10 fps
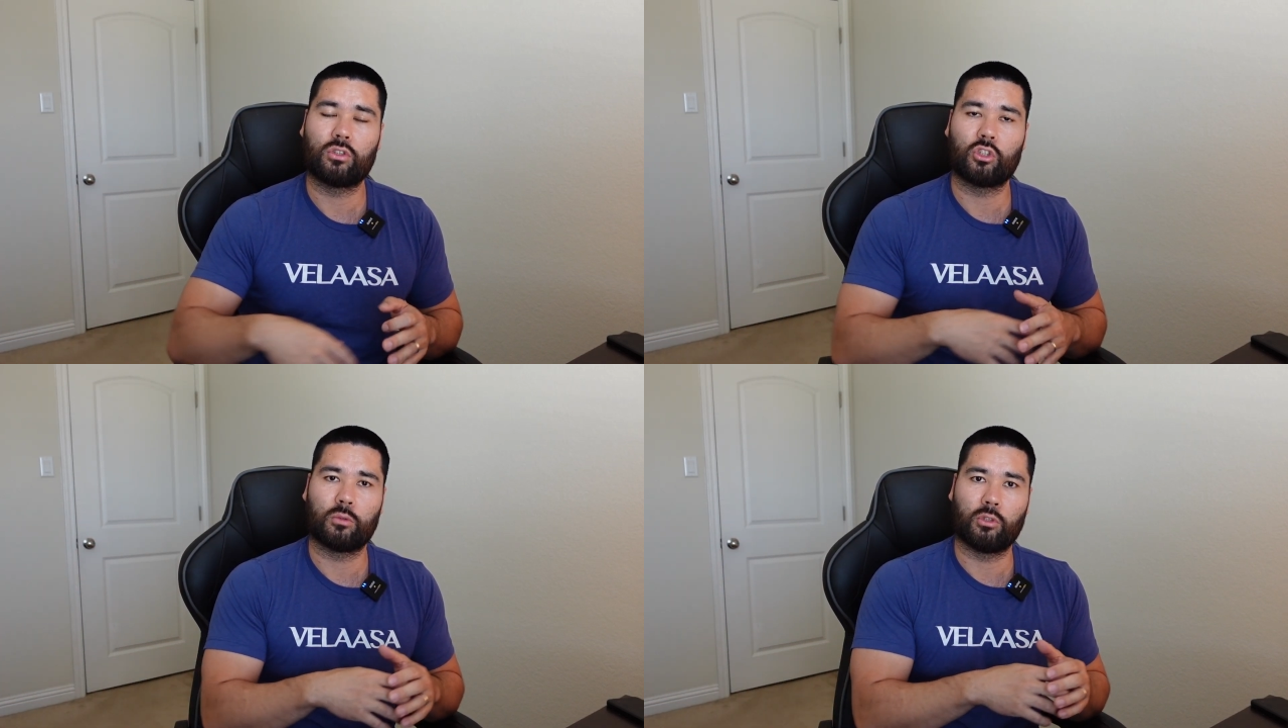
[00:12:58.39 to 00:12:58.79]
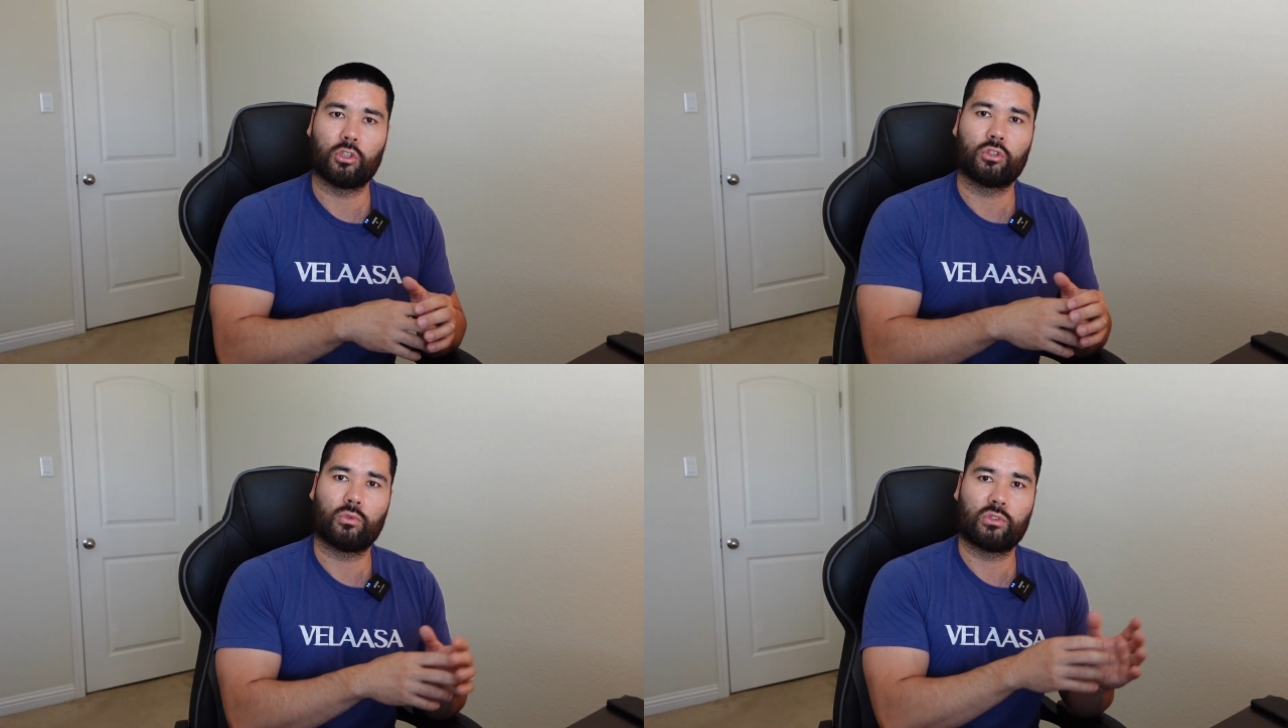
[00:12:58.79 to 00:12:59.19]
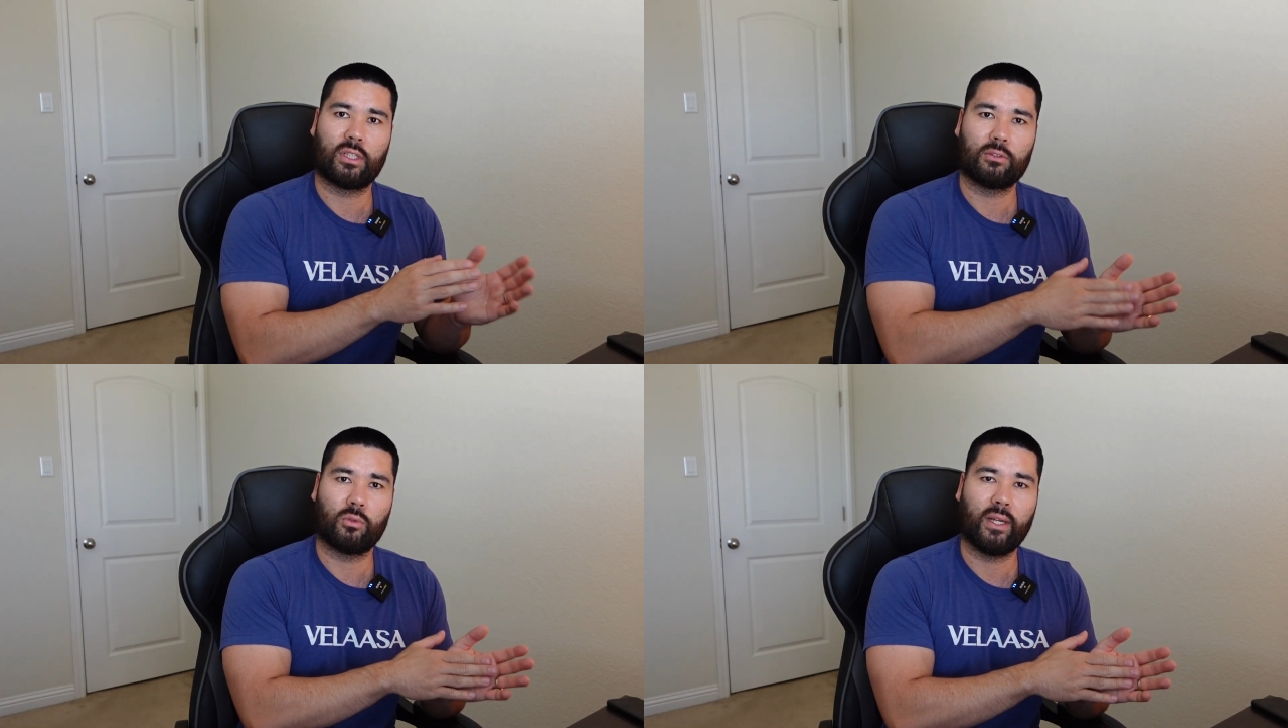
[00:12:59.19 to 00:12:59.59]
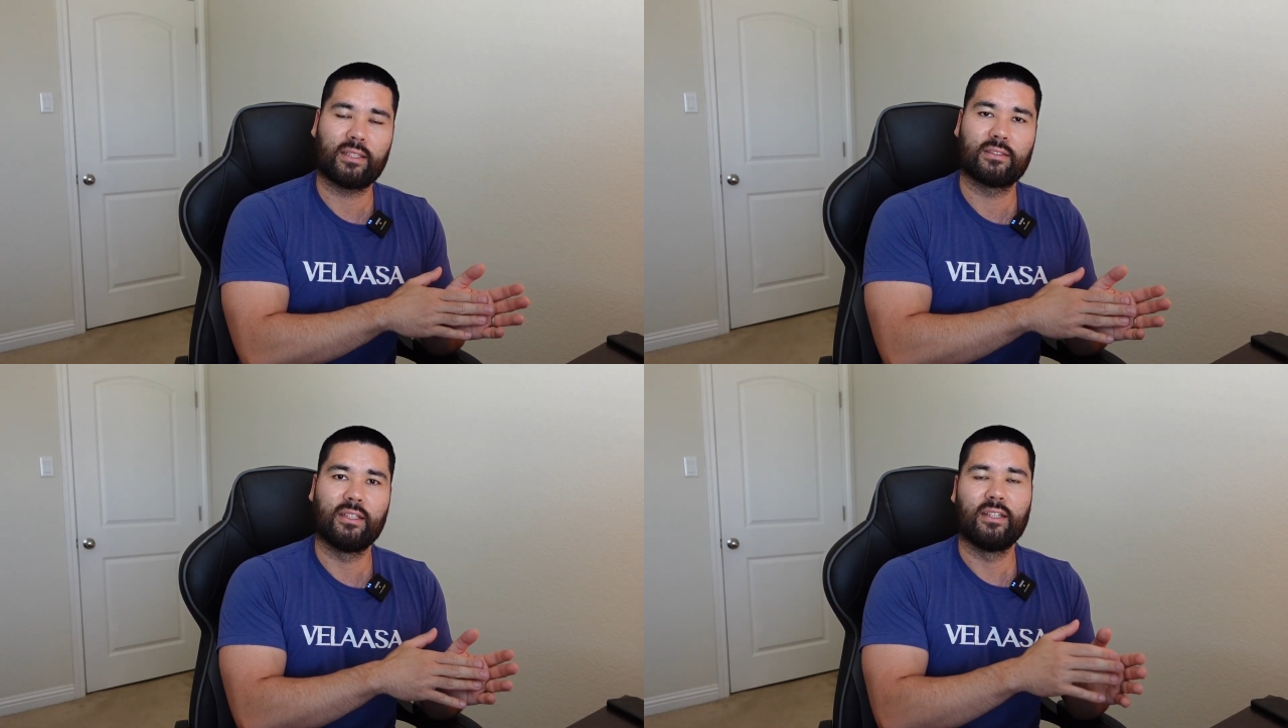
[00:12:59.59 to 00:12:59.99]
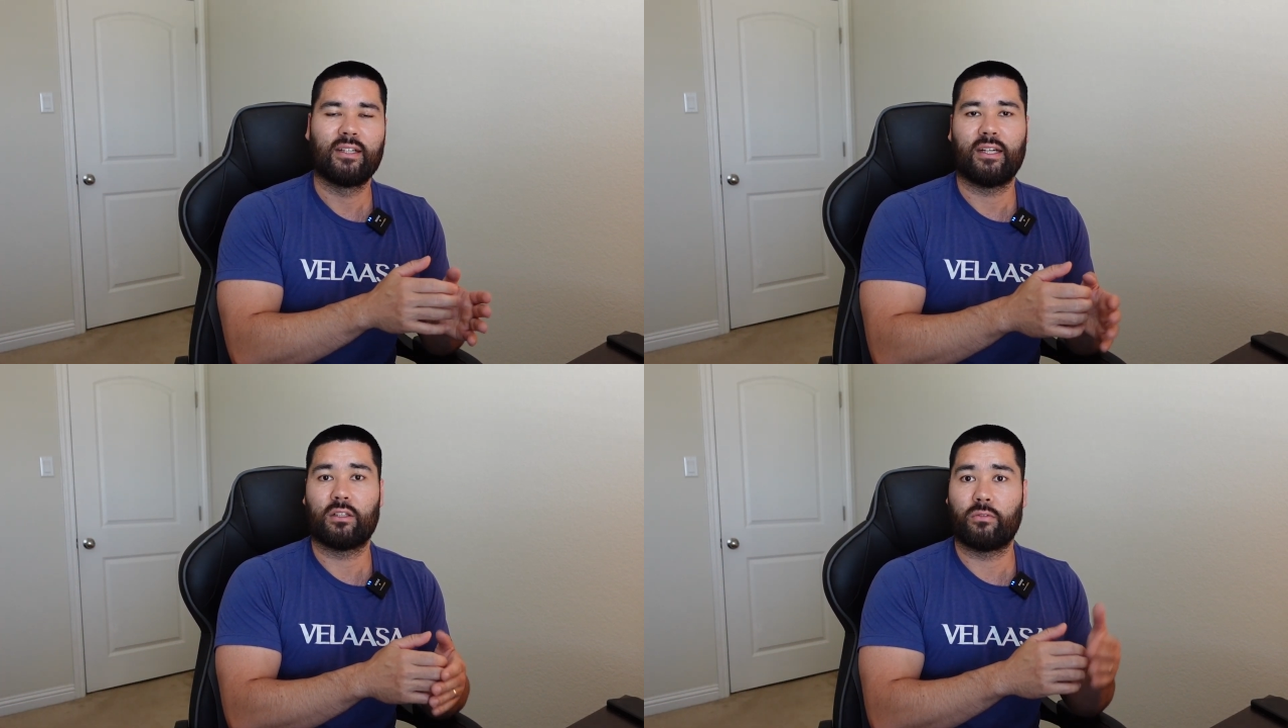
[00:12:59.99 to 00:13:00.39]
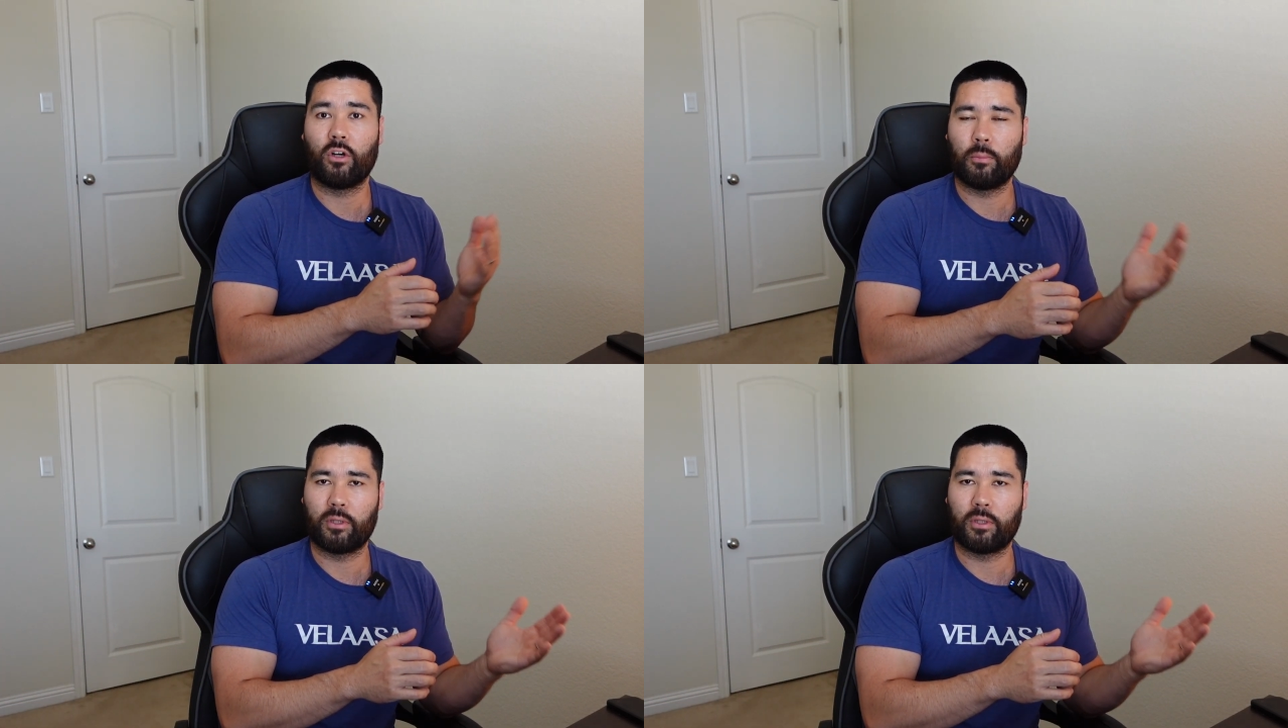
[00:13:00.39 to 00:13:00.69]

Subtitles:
distribution towards type 2X. And at the very